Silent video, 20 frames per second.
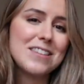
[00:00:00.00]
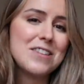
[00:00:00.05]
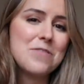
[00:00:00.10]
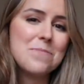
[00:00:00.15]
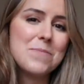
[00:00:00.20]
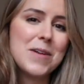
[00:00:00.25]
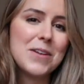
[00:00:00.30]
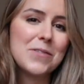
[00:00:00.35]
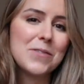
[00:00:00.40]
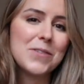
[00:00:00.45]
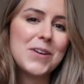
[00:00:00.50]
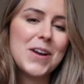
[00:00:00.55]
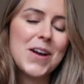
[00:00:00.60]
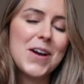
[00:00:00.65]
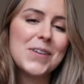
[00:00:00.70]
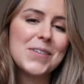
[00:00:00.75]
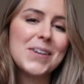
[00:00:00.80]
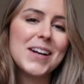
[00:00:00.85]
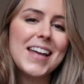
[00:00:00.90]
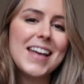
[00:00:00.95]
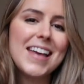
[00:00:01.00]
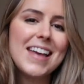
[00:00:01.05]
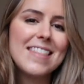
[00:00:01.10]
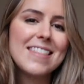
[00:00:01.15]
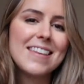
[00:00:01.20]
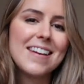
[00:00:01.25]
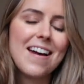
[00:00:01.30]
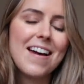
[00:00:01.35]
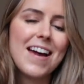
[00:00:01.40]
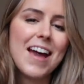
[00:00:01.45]
then you may not know
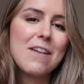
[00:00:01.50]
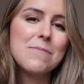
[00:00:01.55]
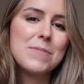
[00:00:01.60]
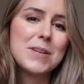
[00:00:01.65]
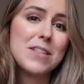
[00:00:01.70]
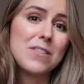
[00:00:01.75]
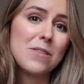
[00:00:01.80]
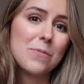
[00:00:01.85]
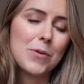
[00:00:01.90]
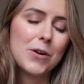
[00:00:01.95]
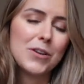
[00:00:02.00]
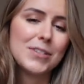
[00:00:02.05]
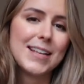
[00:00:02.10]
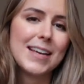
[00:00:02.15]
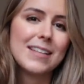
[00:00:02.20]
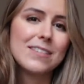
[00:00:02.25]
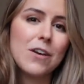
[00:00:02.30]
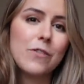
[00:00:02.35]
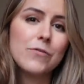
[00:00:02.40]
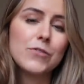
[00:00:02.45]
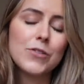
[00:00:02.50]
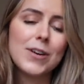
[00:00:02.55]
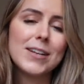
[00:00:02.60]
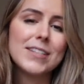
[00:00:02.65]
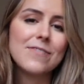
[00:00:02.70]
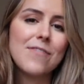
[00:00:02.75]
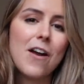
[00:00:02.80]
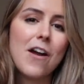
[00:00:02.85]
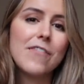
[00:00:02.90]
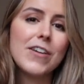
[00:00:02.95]
that I have been in the process of
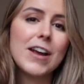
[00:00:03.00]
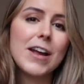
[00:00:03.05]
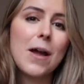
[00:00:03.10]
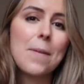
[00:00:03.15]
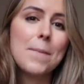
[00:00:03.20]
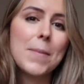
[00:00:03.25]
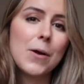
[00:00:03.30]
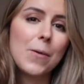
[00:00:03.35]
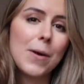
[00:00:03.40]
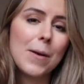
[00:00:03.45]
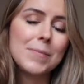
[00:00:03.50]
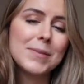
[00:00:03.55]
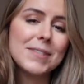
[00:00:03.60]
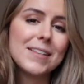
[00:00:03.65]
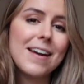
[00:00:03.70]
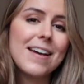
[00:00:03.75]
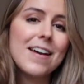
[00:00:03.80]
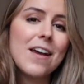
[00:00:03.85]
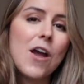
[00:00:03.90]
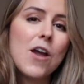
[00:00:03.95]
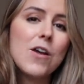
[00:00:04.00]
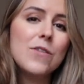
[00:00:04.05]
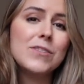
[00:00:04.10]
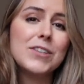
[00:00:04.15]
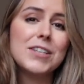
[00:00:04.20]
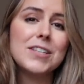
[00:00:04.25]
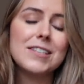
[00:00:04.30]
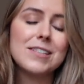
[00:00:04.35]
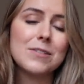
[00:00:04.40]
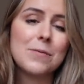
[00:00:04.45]
transferring my website over
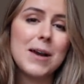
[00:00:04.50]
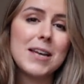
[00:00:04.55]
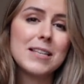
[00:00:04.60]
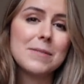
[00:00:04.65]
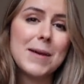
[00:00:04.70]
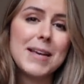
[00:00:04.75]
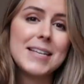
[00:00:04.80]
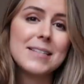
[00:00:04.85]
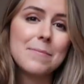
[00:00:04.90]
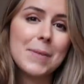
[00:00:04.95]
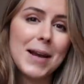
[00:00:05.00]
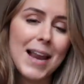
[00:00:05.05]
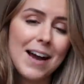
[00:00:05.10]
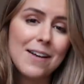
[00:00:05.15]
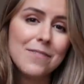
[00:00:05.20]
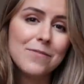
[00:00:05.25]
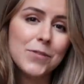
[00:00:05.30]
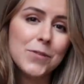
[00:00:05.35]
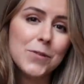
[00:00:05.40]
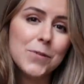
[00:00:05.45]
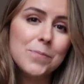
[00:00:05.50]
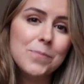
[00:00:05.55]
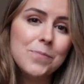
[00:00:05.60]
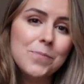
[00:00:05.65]
to the Squarespace platform,